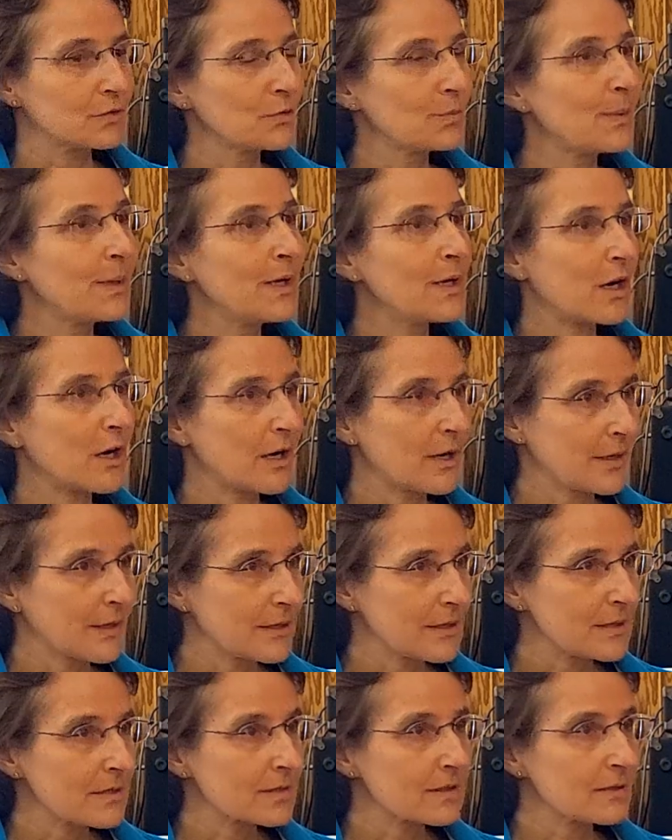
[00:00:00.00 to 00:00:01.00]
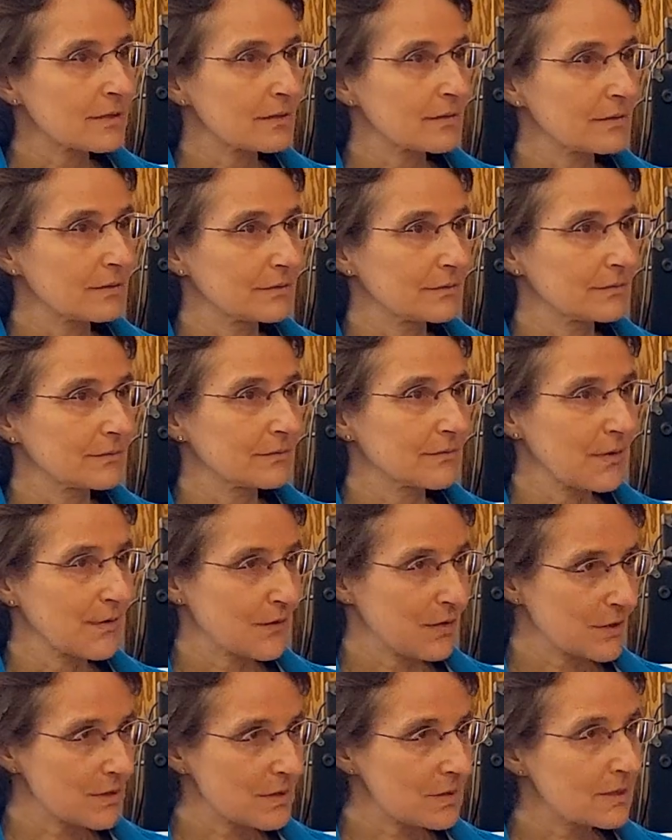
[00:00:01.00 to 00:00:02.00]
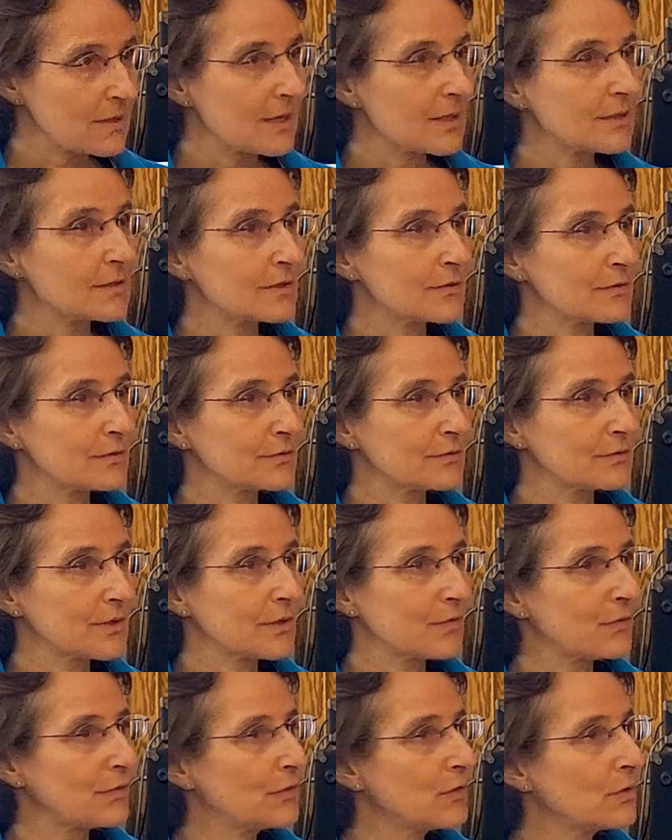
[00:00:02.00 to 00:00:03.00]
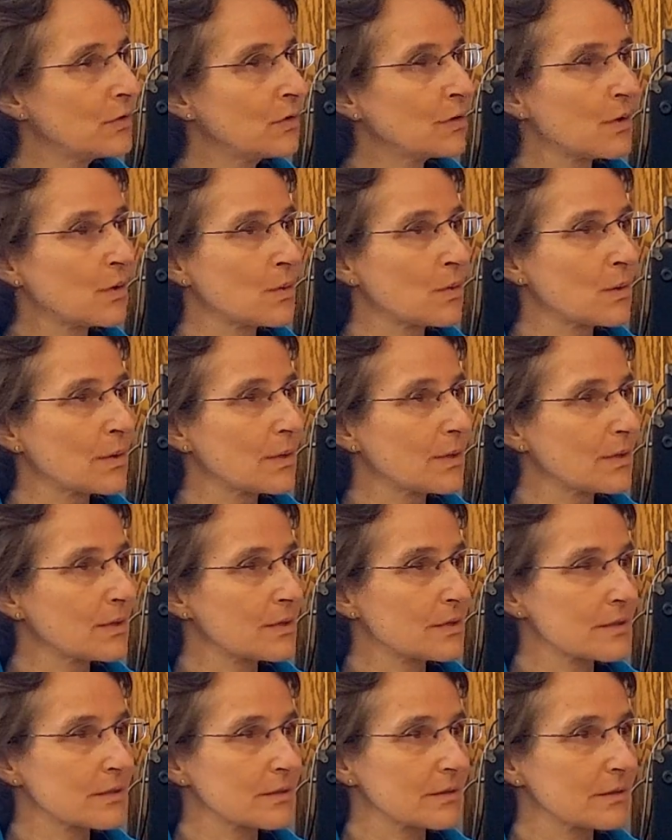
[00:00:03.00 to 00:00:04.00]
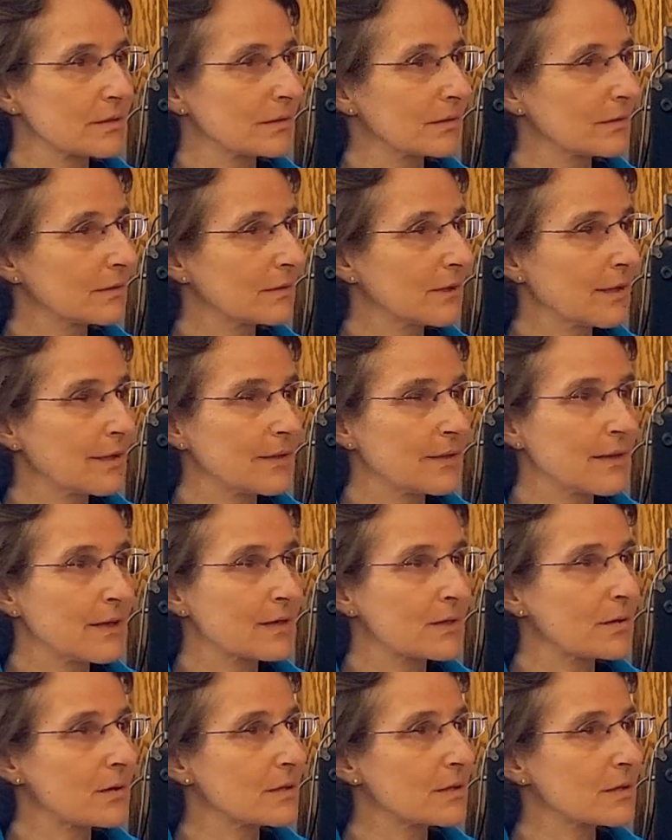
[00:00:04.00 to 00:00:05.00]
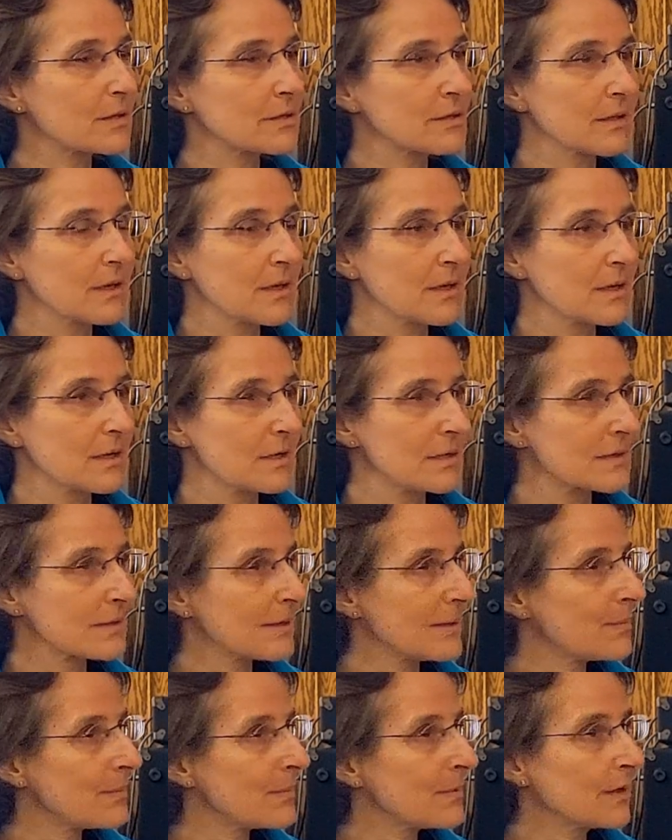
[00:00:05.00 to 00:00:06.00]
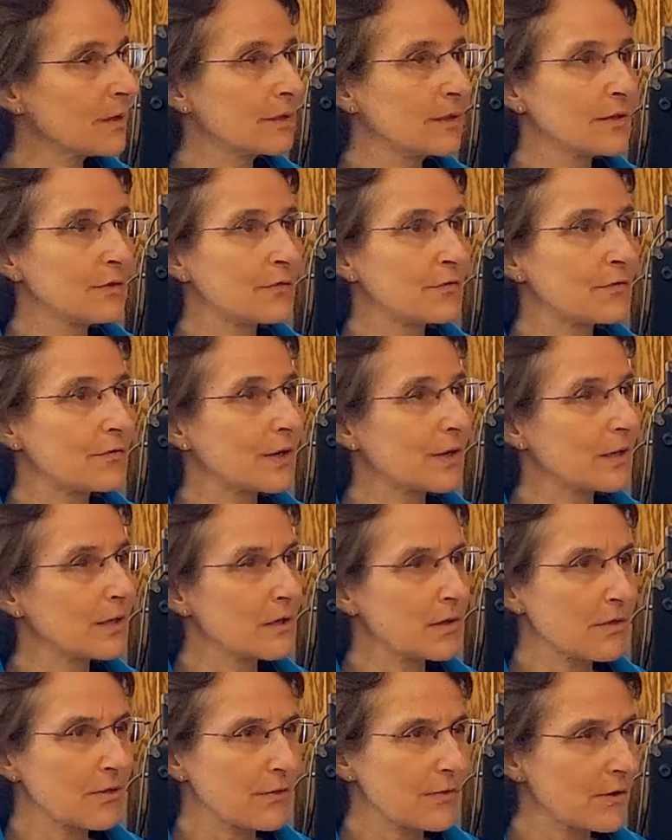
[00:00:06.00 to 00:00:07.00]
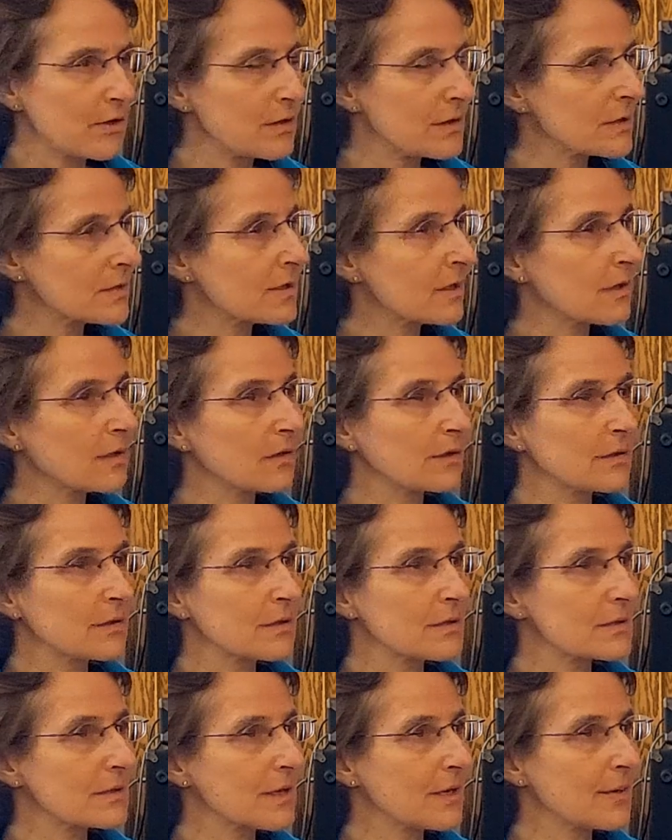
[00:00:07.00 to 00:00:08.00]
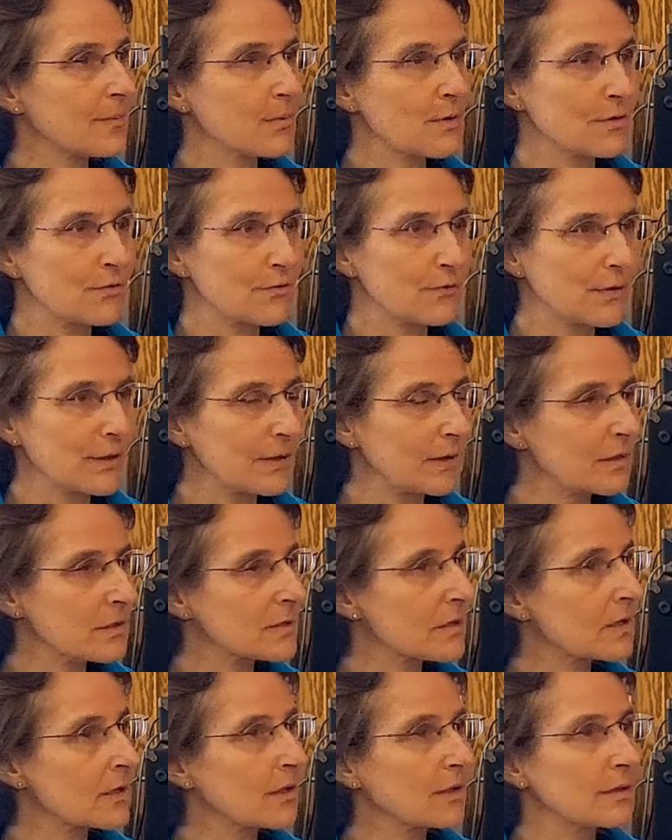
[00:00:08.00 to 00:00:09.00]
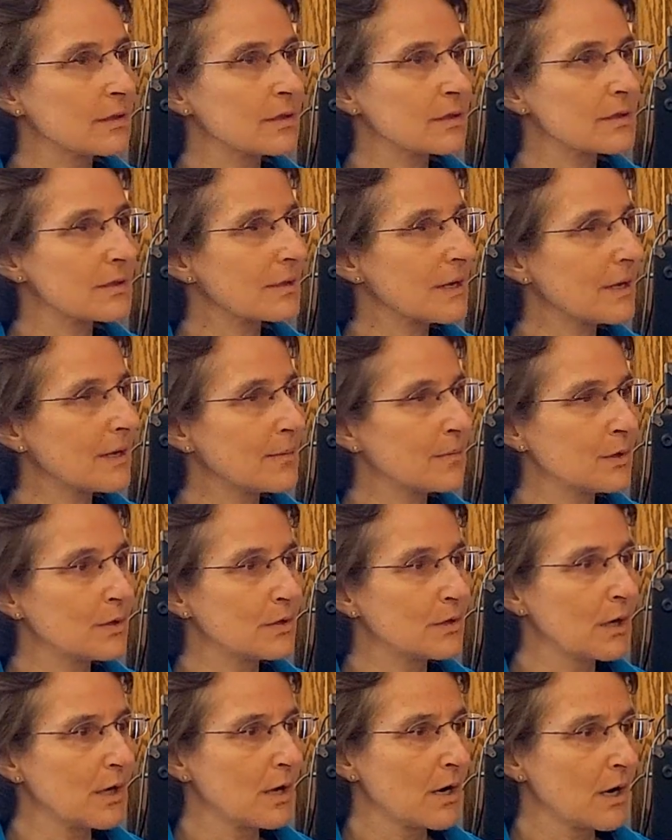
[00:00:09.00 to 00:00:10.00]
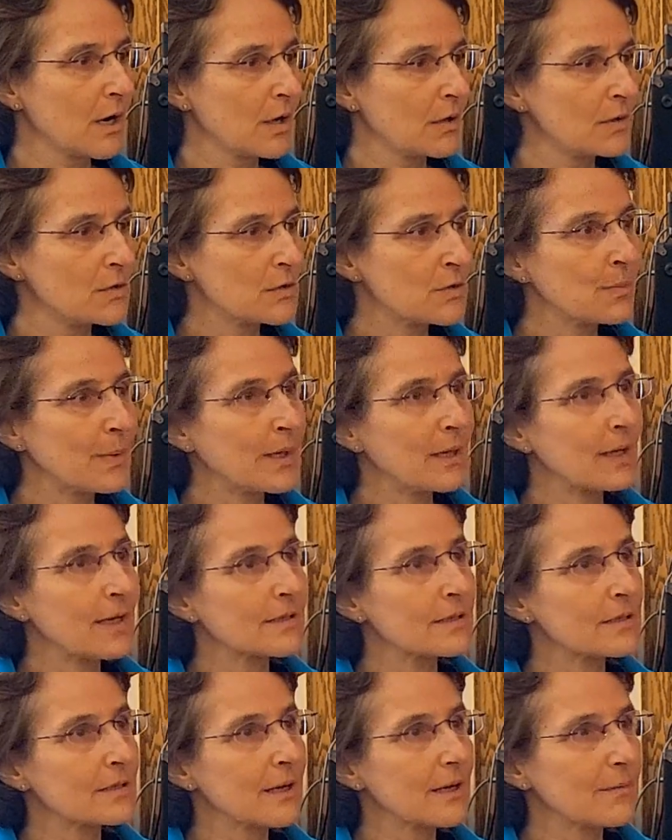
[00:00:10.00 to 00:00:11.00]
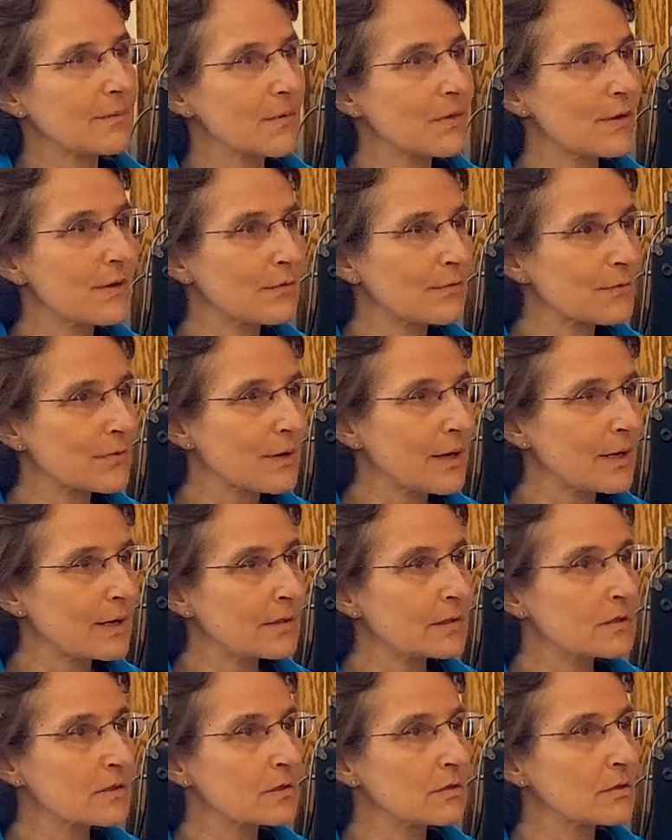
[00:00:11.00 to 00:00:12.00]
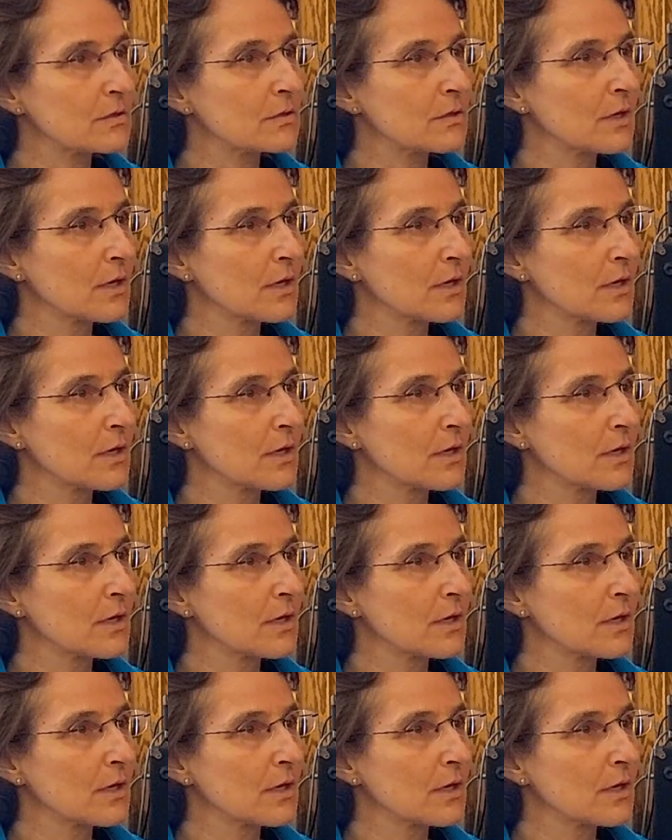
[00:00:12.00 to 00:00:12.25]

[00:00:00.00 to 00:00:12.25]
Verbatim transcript: be honest okay. with yourself. If you notice that there is something different, your thoughts are not the same, your feelings are not the same, you, you spend less time with your friends, you,